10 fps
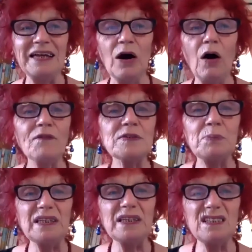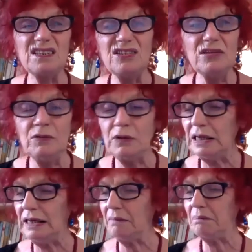Offspring
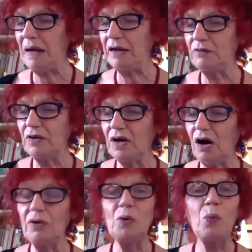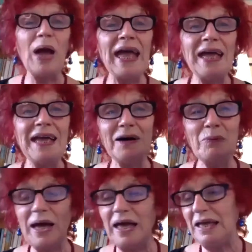snookling back of car, away,
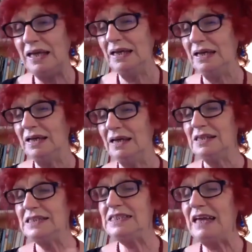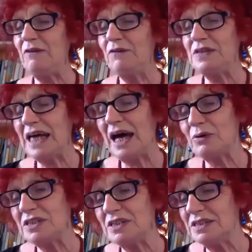away. Safe as
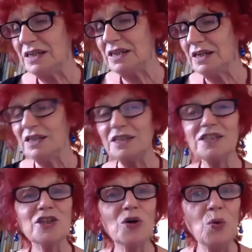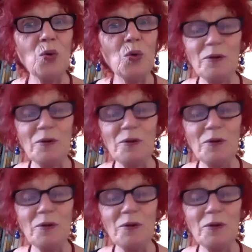houses, school,